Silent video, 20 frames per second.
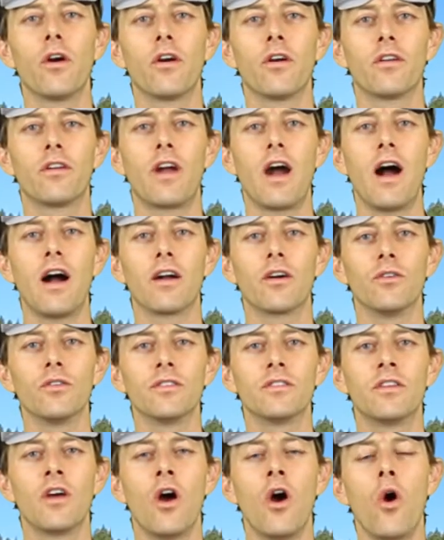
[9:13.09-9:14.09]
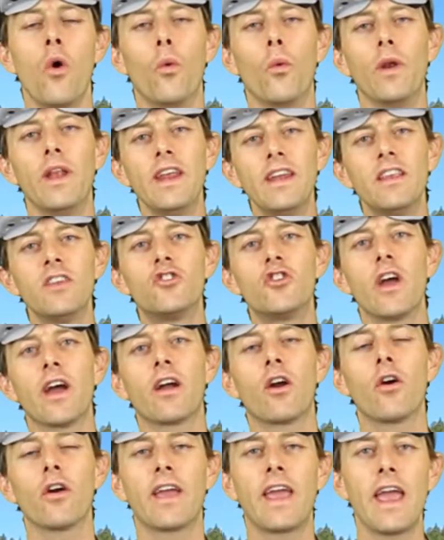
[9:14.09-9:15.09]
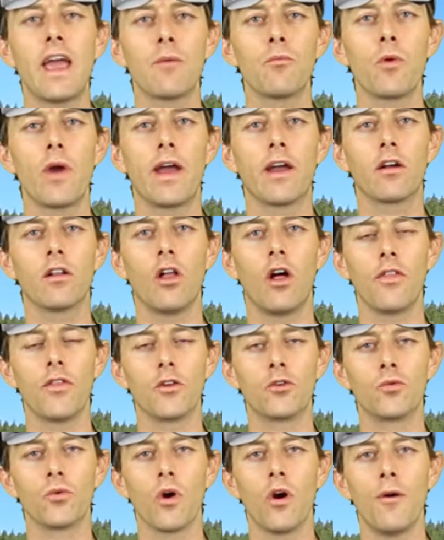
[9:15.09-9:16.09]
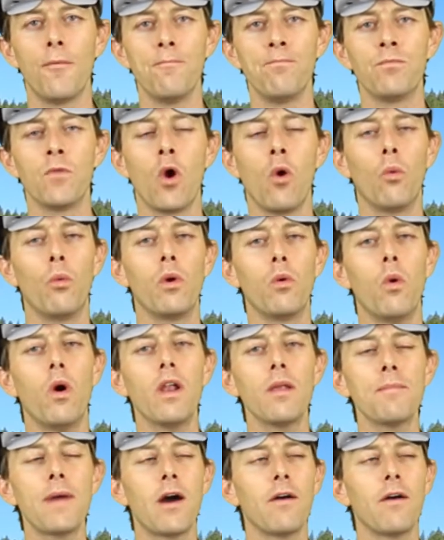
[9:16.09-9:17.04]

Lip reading: goggles, we need to check our camera angle on the drone. We want about